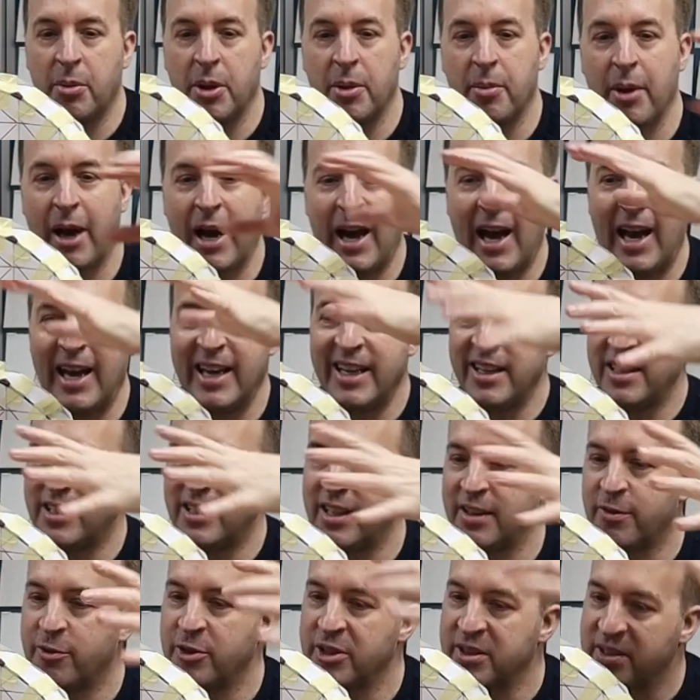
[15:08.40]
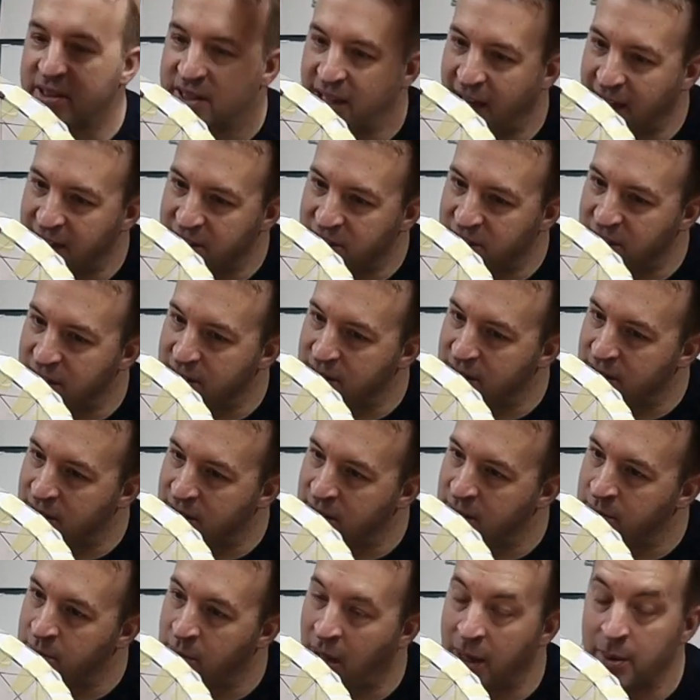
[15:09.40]
be about 8 different sections,
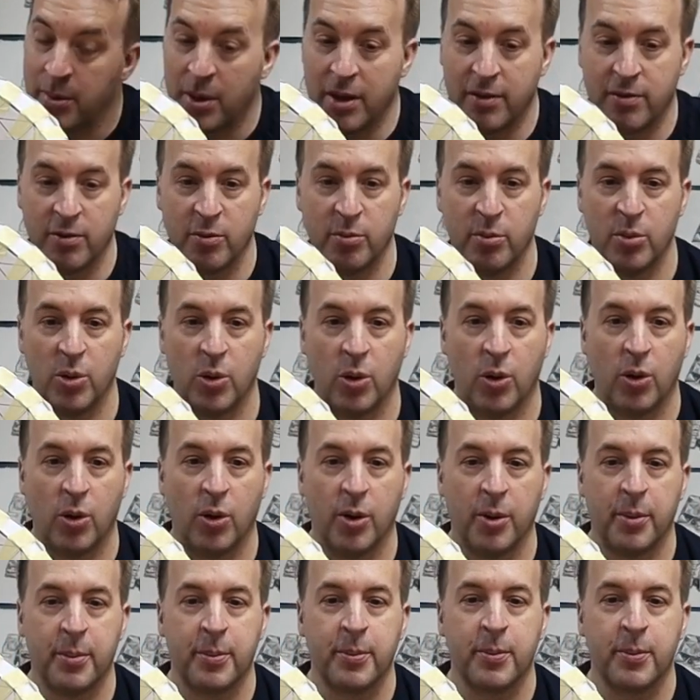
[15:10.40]
maybe even more.